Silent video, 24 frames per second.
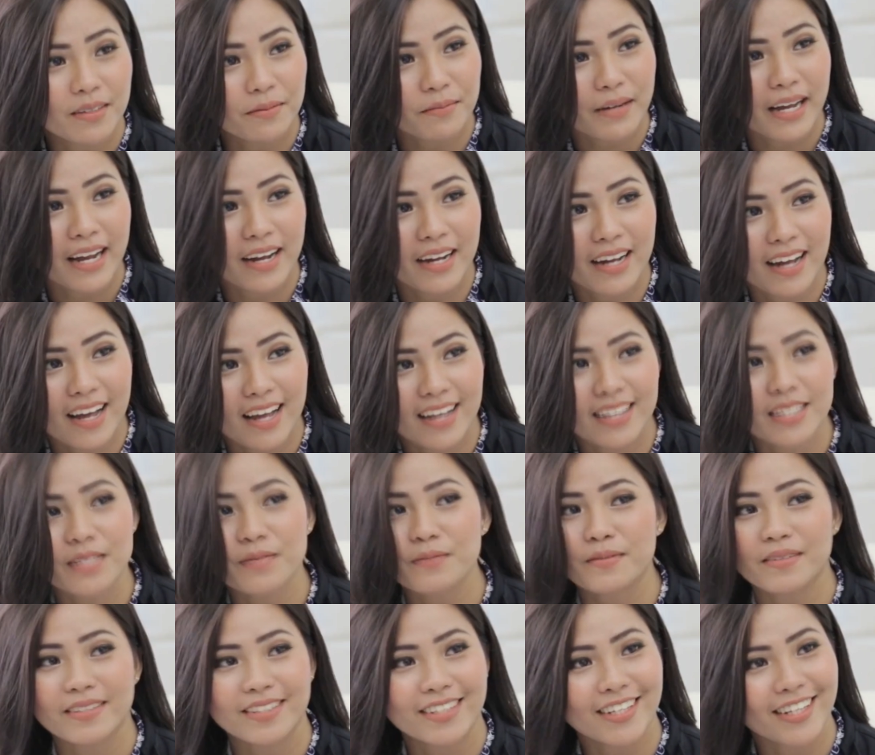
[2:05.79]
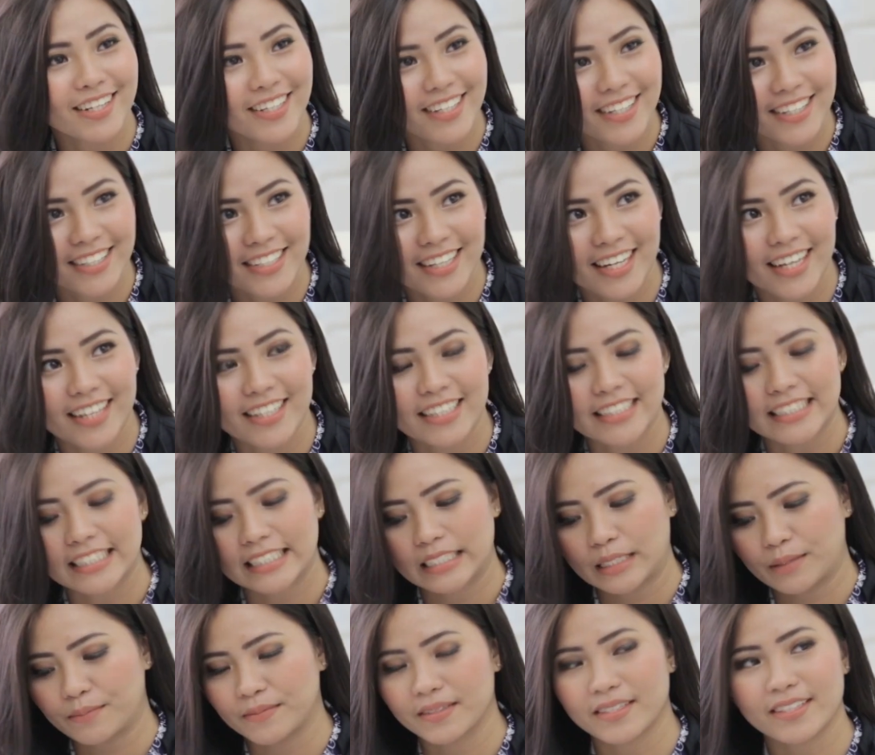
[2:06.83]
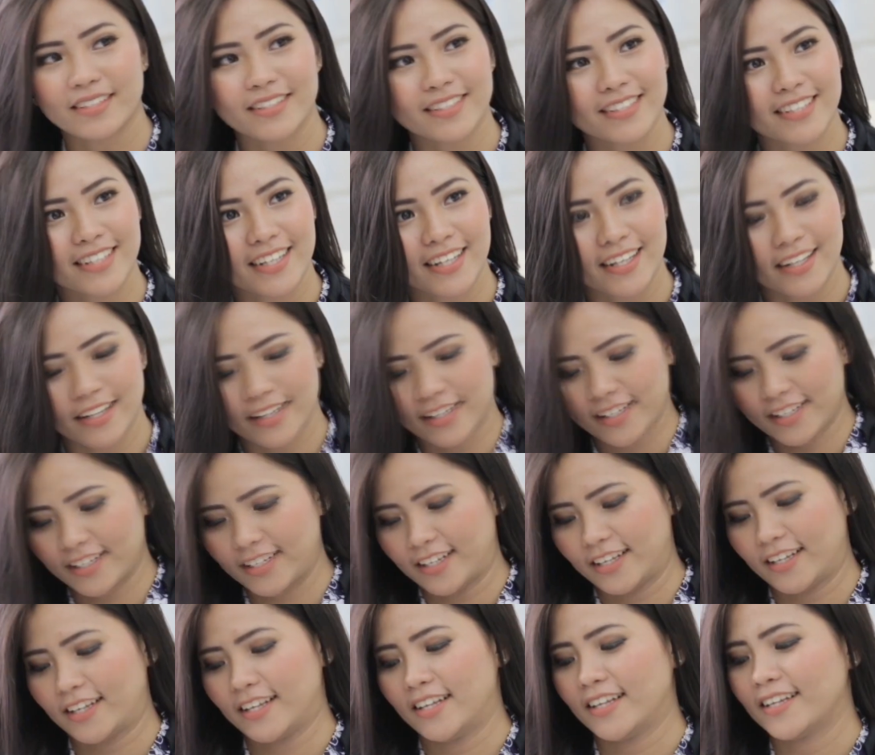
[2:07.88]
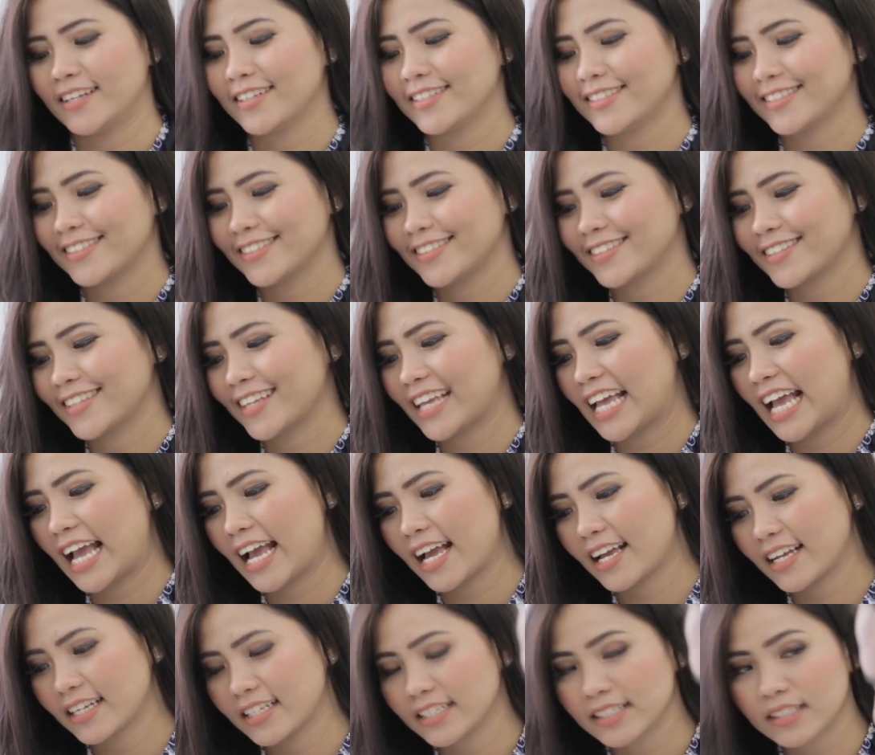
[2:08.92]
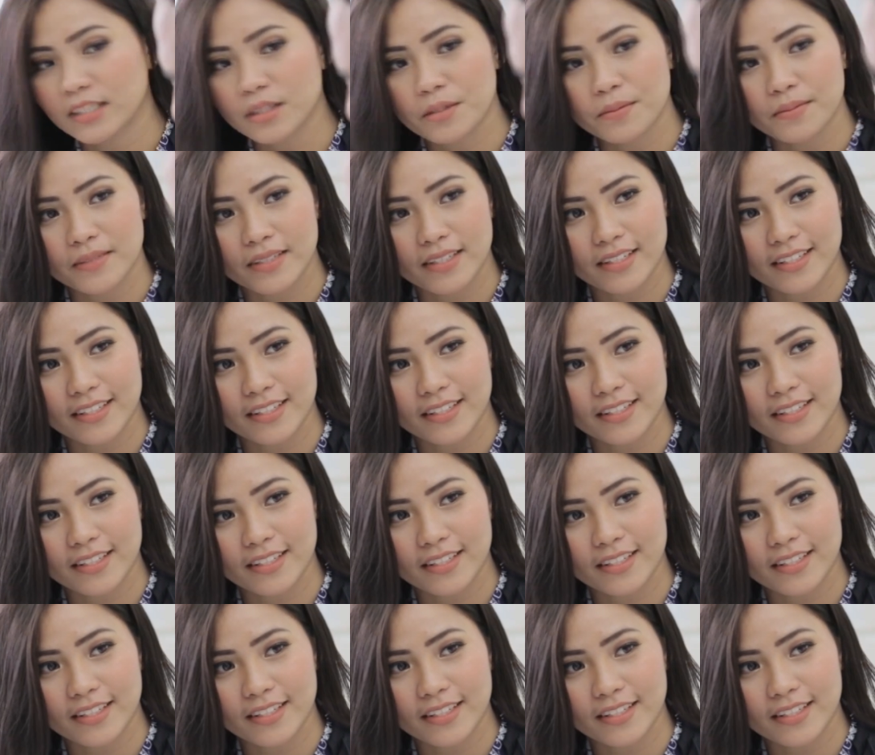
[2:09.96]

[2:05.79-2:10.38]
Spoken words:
and Oliver is responsible for representing the stakeholders, such as Sophie,